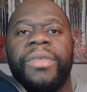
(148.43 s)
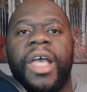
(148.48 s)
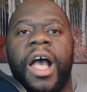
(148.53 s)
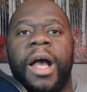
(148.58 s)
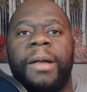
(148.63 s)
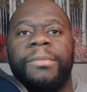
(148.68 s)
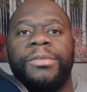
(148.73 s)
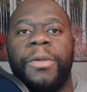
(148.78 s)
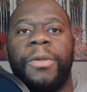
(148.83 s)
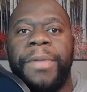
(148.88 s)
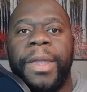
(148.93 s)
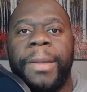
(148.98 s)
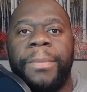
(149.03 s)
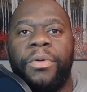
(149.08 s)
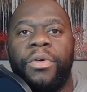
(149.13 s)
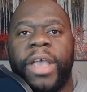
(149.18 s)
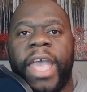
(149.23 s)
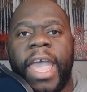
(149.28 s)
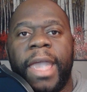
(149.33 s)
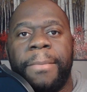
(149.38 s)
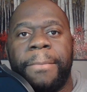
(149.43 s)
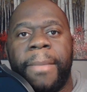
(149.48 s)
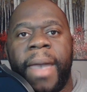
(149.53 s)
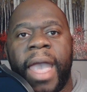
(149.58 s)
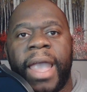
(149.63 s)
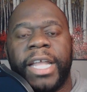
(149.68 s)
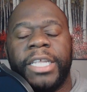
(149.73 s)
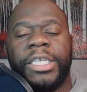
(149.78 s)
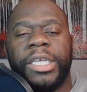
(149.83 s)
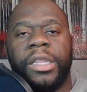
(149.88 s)
Um, so people came
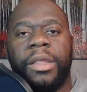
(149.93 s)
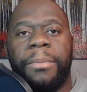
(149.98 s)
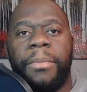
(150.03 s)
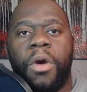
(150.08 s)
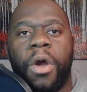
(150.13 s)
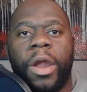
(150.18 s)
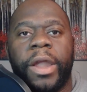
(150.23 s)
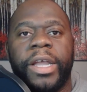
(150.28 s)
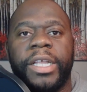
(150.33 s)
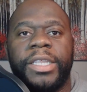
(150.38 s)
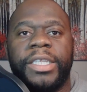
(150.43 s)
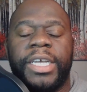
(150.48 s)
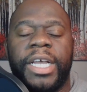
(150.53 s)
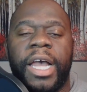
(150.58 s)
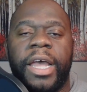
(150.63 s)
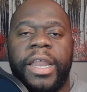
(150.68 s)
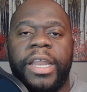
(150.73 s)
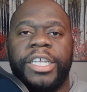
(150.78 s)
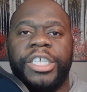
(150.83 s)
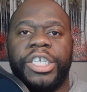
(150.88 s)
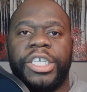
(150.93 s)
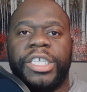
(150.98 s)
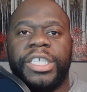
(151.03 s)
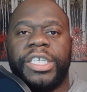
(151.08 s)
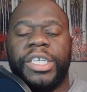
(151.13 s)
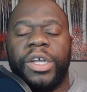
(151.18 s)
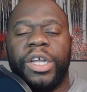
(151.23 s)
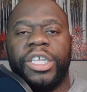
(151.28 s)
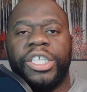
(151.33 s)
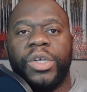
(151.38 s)
back into the market to kind of
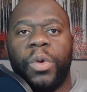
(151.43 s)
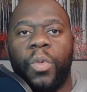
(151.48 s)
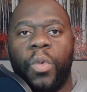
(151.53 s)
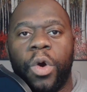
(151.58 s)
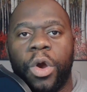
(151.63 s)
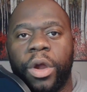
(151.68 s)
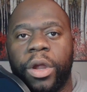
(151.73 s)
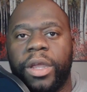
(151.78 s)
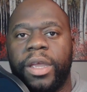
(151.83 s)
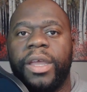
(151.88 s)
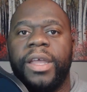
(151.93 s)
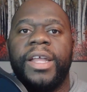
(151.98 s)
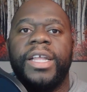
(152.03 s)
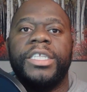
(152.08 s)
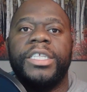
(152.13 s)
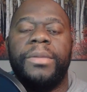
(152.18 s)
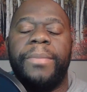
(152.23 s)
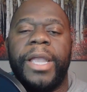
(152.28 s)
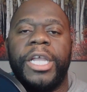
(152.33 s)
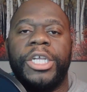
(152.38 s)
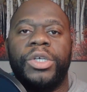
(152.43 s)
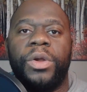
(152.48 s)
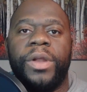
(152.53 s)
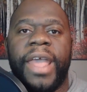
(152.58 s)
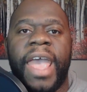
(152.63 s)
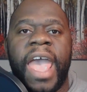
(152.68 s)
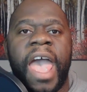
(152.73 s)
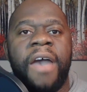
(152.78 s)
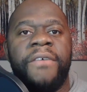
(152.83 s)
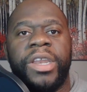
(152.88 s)
just to, to work to make sure
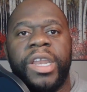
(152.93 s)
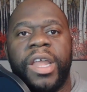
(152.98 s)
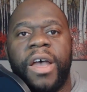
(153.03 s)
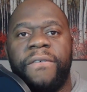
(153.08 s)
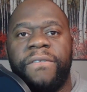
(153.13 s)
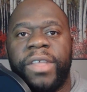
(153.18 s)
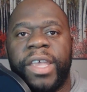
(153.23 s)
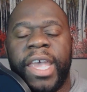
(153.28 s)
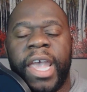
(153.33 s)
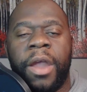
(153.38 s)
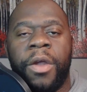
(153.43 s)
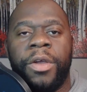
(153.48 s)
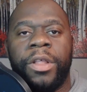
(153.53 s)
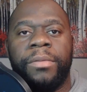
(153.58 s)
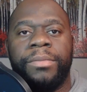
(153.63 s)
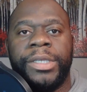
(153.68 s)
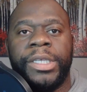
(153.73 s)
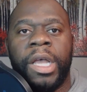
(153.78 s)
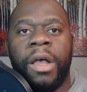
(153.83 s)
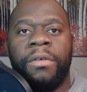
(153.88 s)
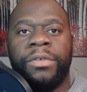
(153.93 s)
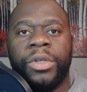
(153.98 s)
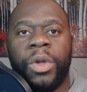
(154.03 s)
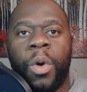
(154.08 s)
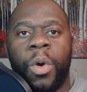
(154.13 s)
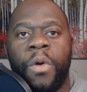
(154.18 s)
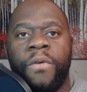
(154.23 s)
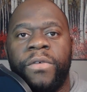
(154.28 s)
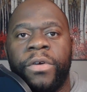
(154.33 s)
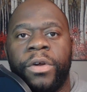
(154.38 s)
they have enough to carry themselves
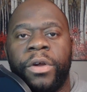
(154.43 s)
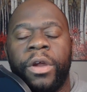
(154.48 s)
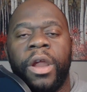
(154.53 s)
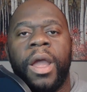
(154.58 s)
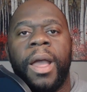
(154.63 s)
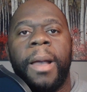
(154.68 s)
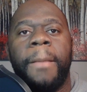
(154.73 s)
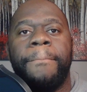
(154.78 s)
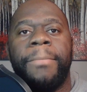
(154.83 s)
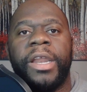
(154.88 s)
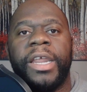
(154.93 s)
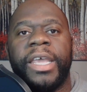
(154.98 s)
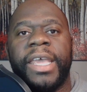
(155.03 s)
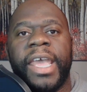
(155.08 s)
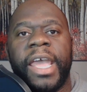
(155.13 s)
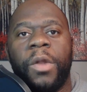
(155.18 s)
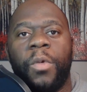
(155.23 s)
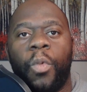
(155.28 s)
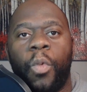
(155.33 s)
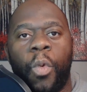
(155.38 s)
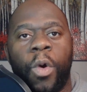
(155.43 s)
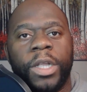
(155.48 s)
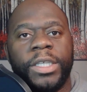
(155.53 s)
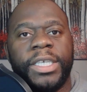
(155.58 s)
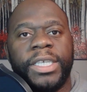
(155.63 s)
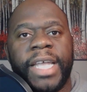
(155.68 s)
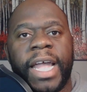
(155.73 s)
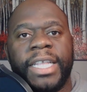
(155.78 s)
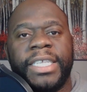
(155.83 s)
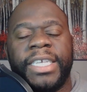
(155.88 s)
over. But again,
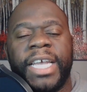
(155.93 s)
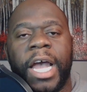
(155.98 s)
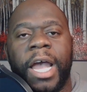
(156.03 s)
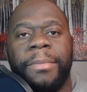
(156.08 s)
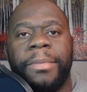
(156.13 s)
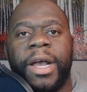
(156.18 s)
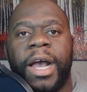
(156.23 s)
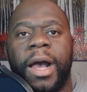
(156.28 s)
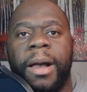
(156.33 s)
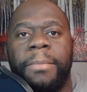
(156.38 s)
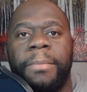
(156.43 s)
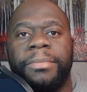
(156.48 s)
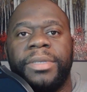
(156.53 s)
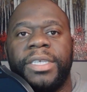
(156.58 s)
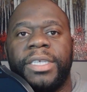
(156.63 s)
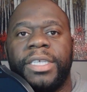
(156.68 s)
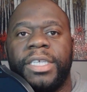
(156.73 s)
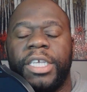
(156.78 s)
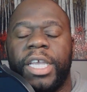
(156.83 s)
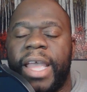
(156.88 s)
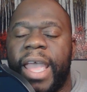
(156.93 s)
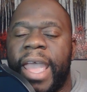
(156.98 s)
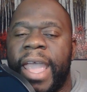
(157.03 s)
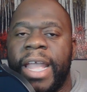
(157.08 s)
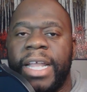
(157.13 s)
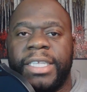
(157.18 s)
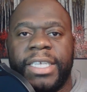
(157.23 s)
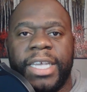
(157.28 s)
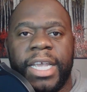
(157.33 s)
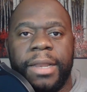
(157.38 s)
once that time comes,
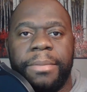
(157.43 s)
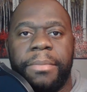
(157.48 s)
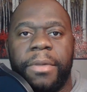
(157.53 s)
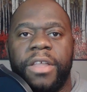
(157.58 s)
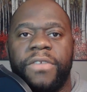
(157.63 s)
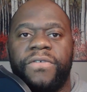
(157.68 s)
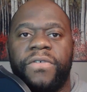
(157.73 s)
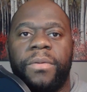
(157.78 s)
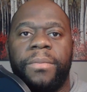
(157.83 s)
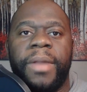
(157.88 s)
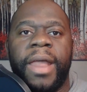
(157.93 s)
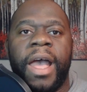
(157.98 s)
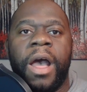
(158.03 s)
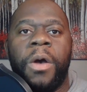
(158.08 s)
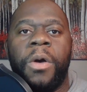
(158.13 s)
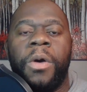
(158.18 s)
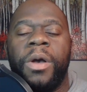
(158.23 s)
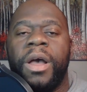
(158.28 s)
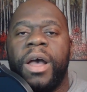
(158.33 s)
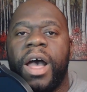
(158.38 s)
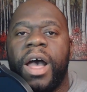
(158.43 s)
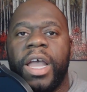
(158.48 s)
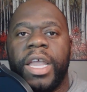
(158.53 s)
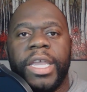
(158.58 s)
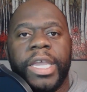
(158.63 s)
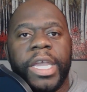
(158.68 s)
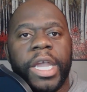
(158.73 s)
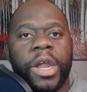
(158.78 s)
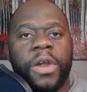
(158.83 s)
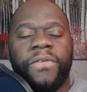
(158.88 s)
18 months from now, a
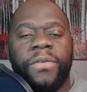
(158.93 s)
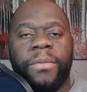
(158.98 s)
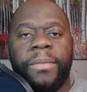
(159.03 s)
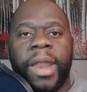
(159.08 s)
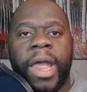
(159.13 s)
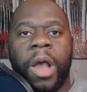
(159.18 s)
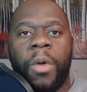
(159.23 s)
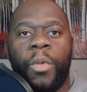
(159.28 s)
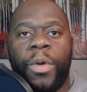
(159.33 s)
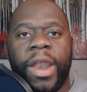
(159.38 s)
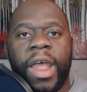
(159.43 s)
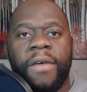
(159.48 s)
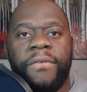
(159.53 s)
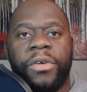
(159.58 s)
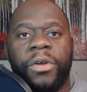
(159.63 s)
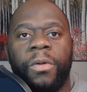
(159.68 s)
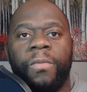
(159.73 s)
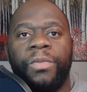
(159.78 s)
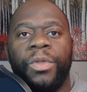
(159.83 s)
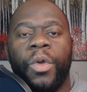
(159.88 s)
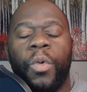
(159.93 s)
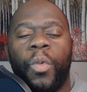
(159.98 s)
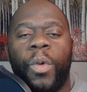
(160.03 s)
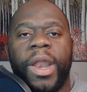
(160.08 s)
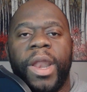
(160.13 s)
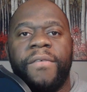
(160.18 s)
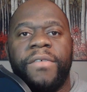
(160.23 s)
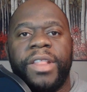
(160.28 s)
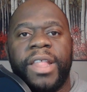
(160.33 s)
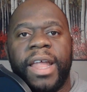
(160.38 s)
year from now, whenever,
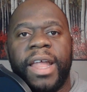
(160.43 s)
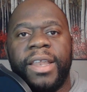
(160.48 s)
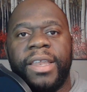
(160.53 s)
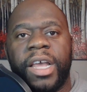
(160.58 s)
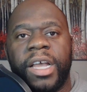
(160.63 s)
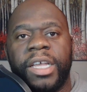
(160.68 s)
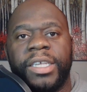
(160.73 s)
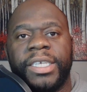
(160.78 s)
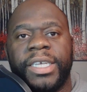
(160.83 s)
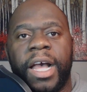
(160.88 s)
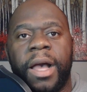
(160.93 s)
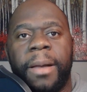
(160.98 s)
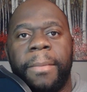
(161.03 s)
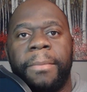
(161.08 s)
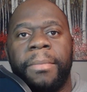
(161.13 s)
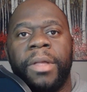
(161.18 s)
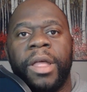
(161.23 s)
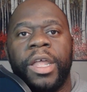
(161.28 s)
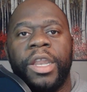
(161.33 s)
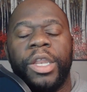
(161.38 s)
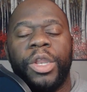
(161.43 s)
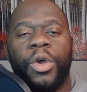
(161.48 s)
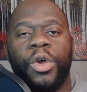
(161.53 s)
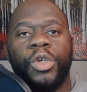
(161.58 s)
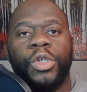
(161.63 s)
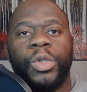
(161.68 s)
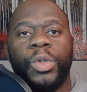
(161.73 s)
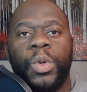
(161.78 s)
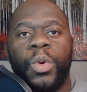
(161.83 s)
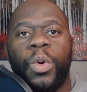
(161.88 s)
whenever that does come,
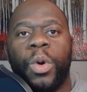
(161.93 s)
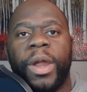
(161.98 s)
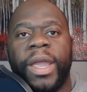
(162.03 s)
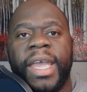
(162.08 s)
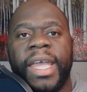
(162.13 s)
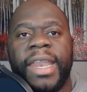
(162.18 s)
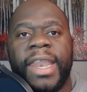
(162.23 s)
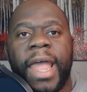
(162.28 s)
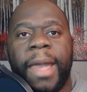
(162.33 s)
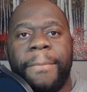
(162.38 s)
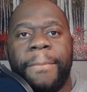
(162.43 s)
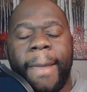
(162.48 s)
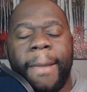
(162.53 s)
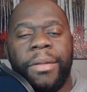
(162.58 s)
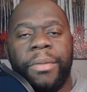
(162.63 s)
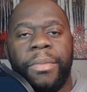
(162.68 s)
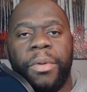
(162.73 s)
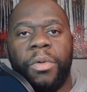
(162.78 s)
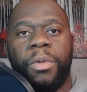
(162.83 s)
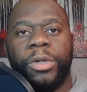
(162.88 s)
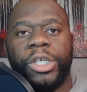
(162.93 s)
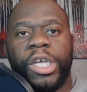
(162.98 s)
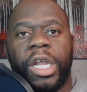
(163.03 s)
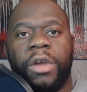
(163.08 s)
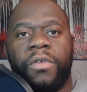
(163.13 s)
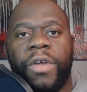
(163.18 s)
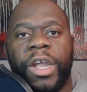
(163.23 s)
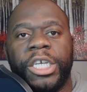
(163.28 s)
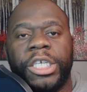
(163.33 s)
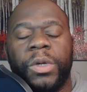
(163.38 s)
those who are in that baby boomer
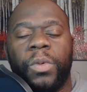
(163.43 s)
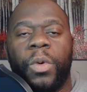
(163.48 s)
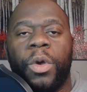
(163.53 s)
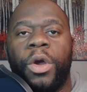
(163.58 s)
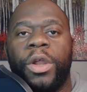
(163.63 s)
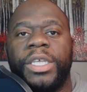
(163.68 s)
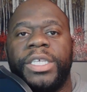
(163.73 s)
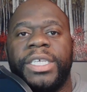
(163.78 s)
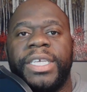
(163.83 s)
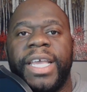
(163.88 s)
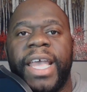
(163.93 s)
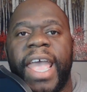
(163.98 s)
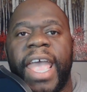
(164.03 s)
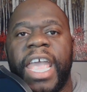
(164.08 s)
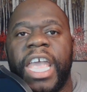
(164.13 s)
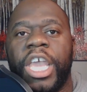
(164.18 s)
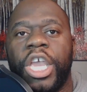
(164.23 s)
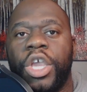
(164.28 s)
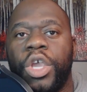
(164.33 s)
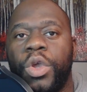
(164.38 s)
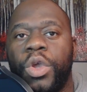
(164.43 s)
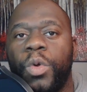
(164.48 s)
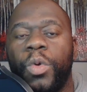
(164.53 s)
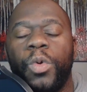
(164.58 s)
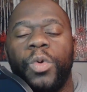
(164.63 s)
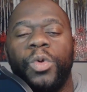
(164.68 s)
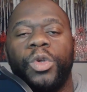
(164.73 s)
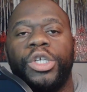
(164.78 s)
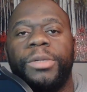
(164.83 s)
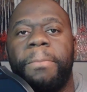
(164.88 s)
generation, we're going to see a
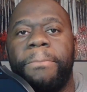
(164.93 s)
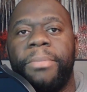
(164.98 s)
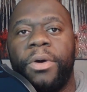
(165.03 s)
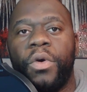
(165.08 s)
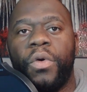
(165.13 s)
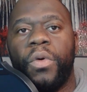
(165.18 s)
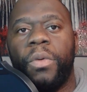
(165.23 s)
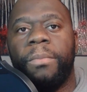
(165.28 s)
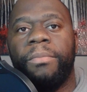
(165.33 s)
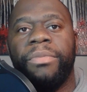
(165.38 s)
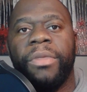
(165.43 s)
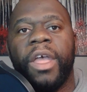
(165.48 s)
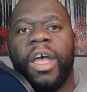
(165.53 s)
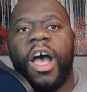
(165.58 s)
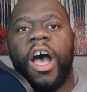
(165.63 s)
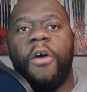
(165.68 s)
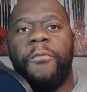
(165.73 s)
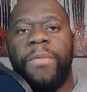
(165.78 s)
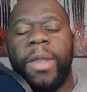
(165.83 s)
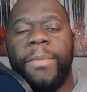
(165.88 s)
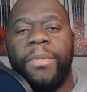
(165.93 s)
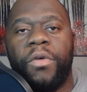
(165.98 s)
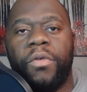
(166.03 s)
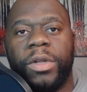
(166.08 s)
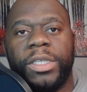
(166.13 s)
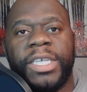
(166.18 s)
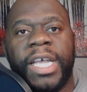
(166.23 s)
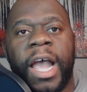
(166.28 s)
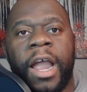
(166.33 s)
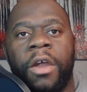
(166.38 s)
huge boom of people
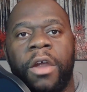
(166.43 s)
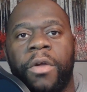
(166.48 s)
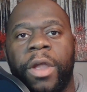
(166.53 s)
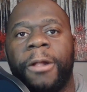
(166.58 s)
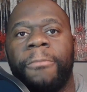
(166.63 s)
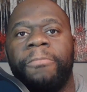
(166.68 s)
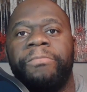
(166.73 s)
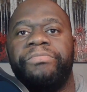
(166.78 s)
retiring.